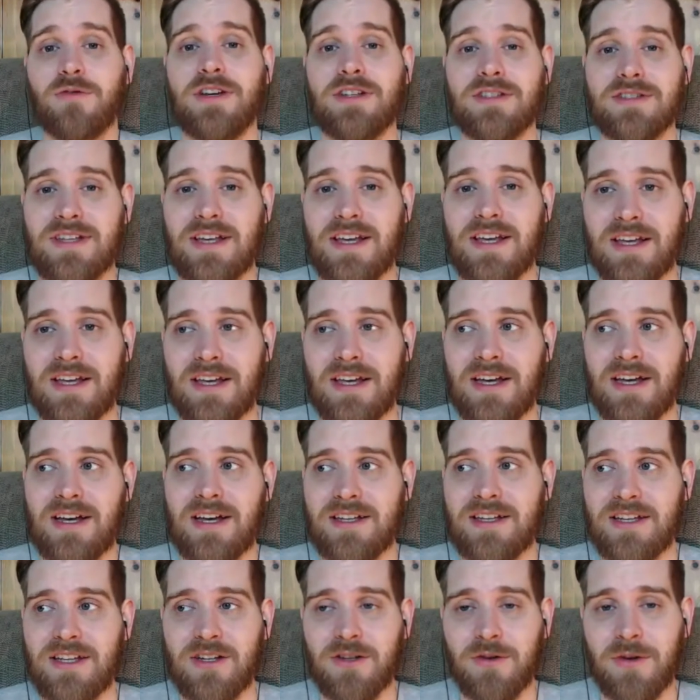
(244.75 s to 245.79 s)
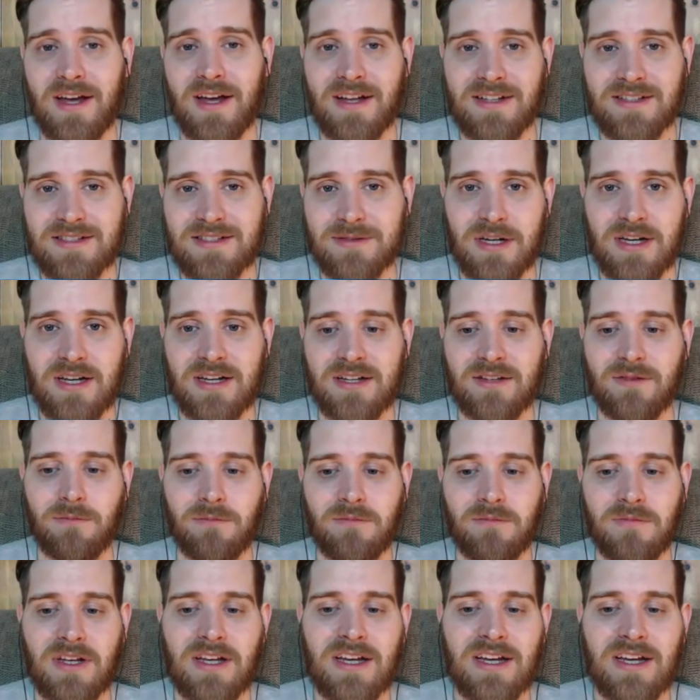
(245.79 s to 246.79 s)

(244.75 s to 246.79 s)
Always, they uh, you know had some uh,